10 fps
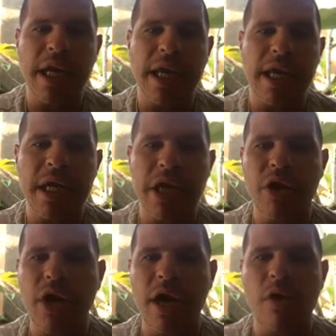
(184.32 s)
click in
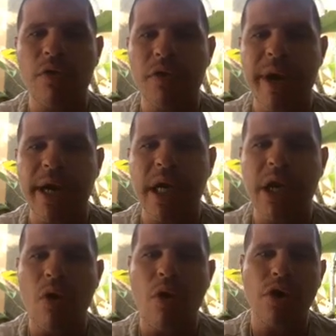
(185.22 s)
here and go
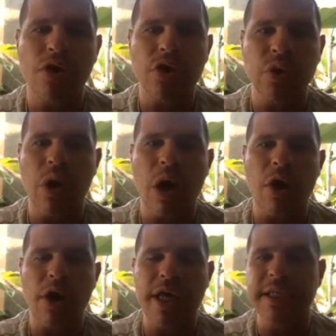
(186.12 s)
directly or to
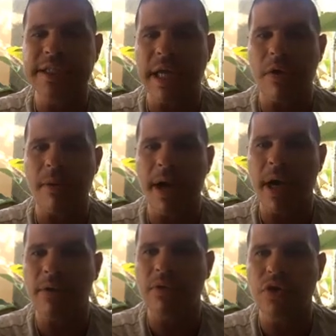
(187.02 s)
our Instagram
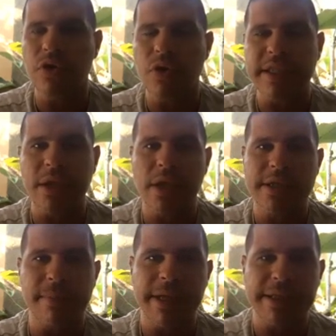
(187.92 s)
account. You can send
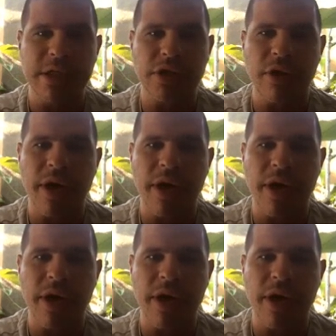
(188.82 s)
us a message. All